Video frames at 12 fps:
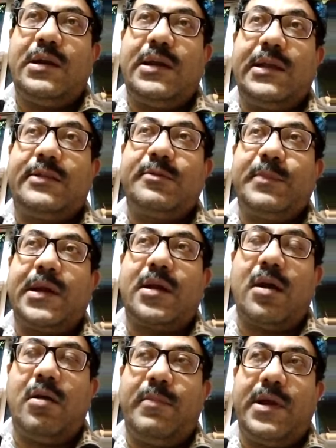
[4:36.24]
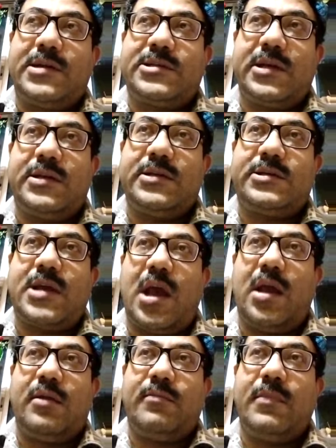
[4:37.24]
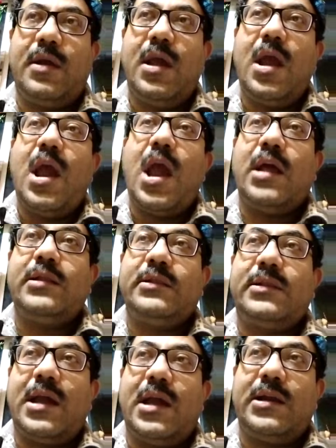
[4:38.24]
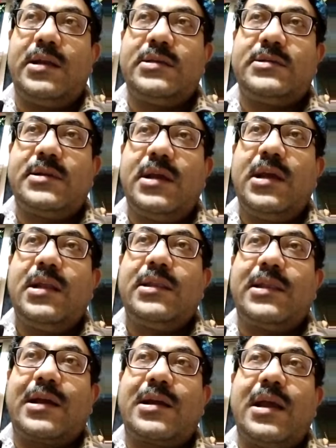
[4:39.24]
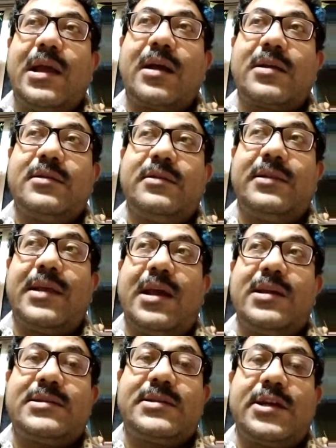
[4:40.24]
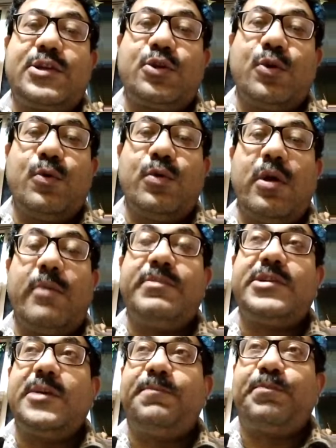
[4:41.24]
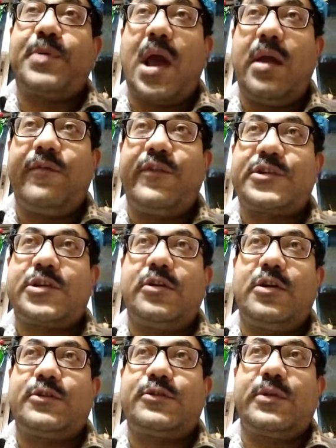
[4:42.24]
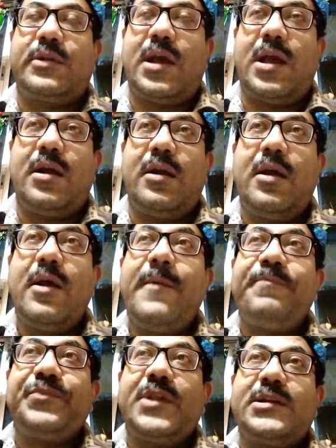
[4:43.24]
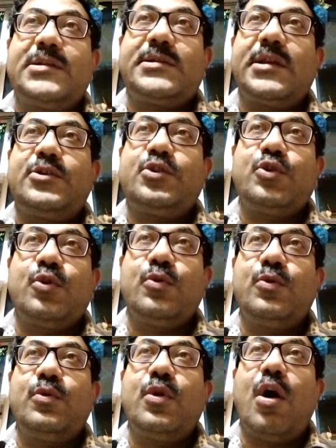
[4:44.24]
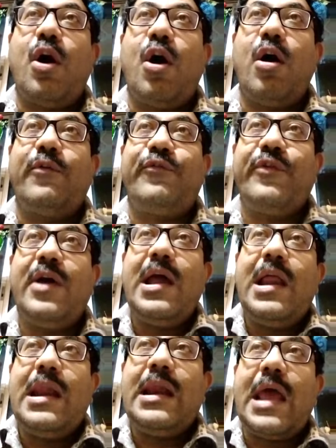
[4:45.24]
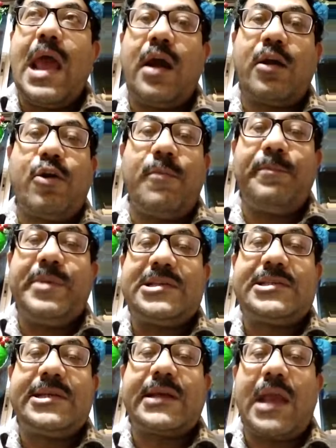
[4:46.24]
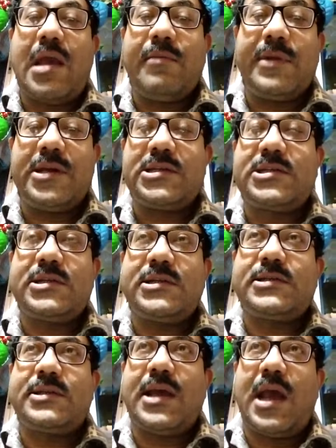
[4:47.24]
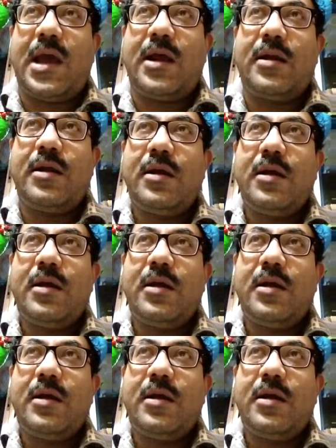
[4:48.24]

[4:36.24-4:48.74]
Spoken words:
Death may come at any time, and there is a tone of deprivation also there. There is a tone of lack of basic amenities there.